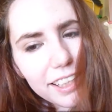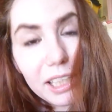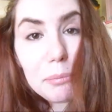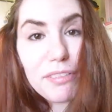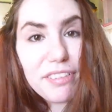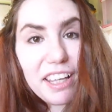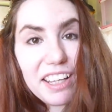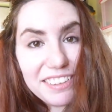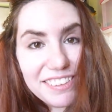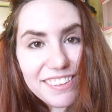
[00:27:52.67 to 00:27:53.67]
in my
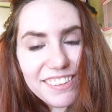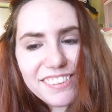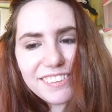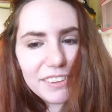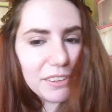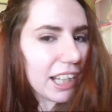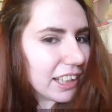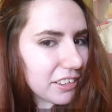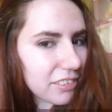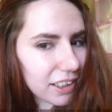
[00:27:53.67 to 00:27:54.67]
face, so I
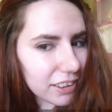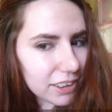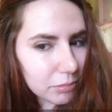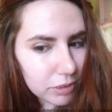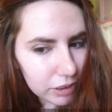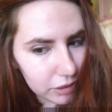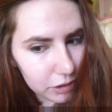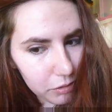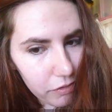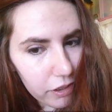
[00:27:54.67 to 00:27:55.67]
need to find something to
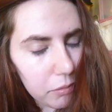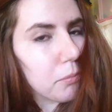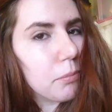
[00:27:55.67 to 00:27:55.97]
do with it.